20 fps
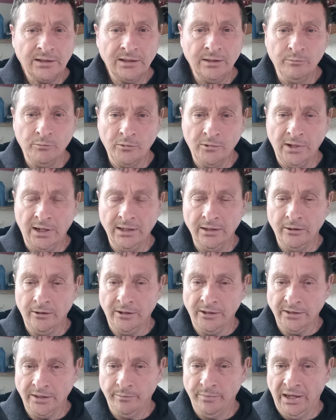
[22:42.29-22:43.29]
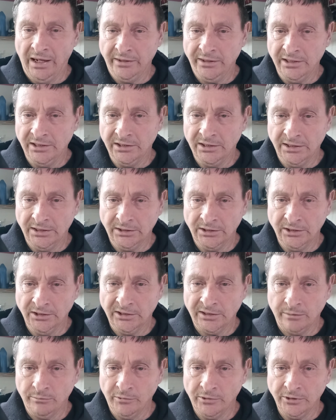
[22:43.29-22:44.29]
The more I learned about these
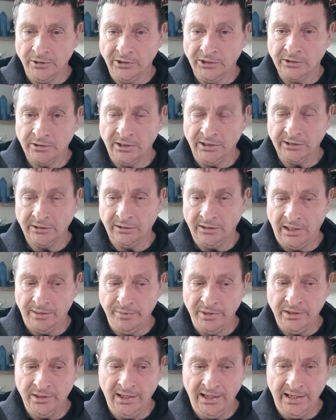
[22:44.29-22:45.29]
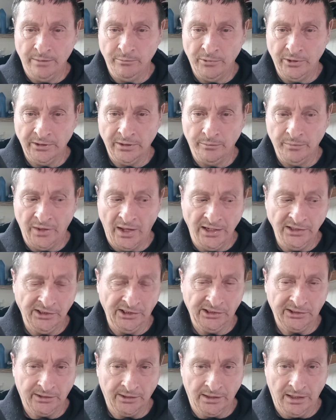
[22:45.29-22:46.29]
engines, the more disgusted I became with them. I used
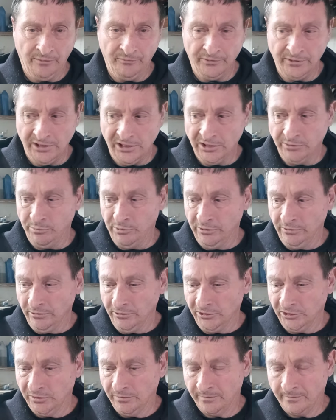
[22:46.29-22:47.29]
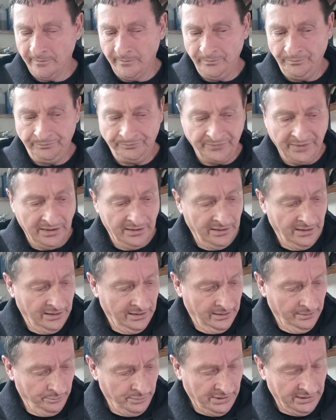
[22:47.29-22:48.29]
to stick up for these motors.
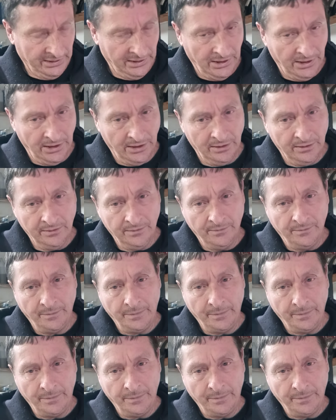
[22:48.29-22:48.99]
But